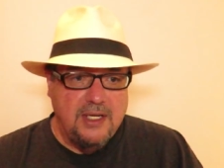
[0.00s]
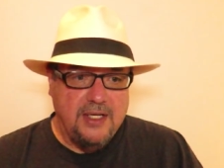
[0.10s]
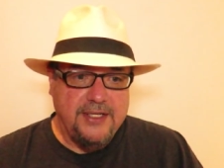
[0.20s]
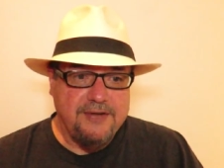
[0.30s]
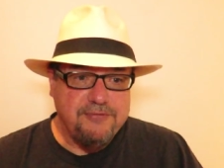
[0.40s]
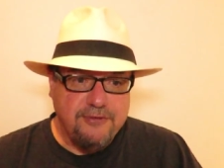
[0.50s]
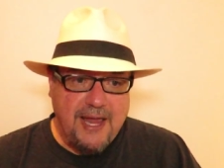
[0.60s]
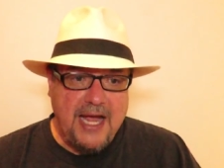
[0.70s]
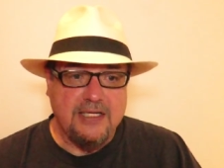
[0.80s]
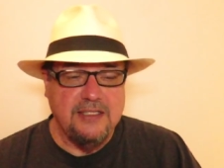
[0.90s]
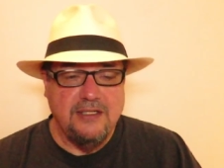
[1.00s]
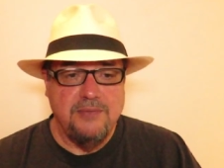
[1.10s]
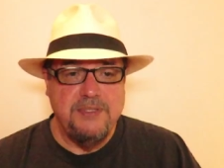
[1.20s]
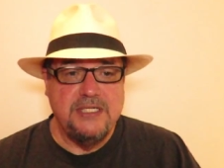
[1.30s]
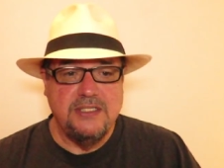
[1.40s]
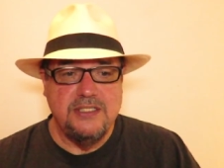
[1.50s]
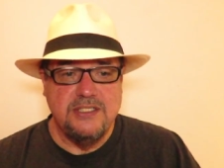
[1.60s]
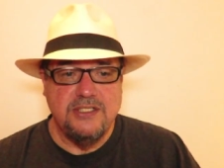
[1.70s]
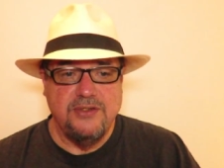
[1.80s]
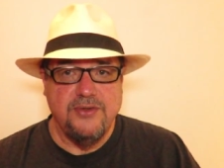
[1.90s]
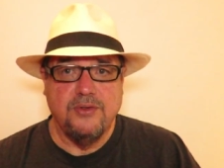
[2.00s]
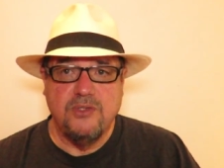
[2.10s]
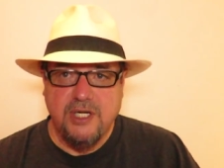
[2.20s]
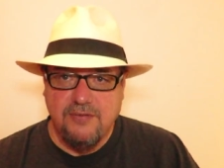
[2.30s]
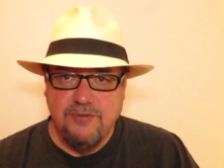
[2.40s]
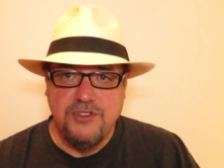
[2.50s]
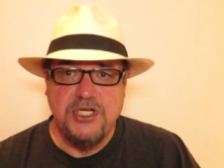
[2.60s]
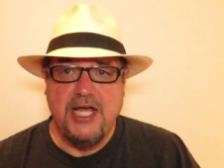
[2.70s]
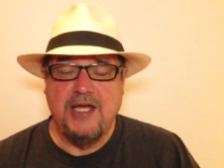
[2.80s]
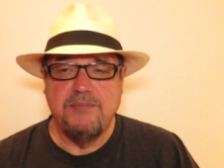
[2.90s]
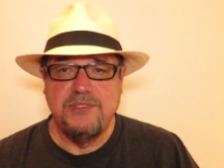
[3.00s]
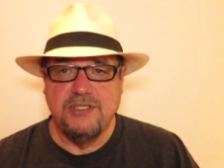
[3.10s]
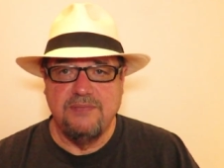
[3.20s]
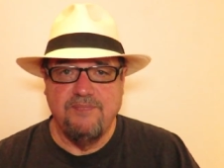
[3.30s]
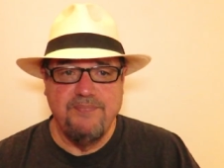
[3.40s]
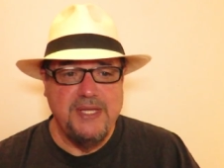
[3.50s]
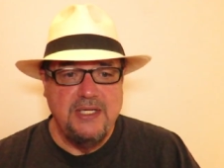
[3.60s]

They flock there because, you know, they're looking for jobs, and